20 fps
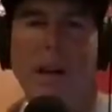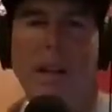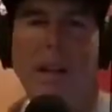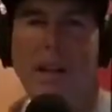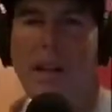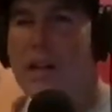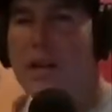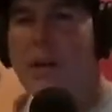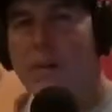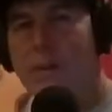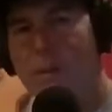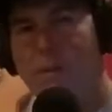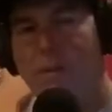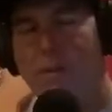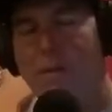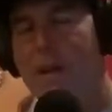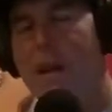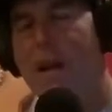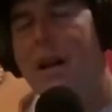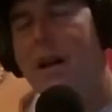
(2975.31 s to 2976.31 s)
that you
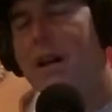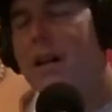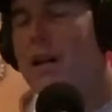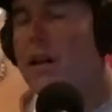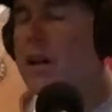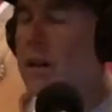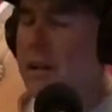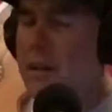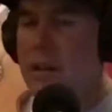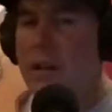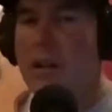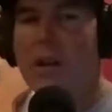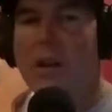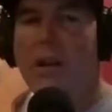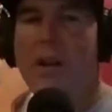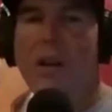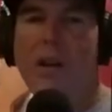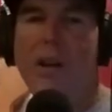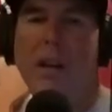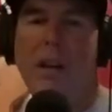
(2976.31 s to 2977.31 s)
think look
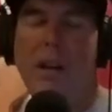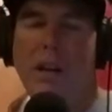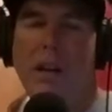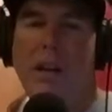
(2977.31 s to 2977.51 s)
good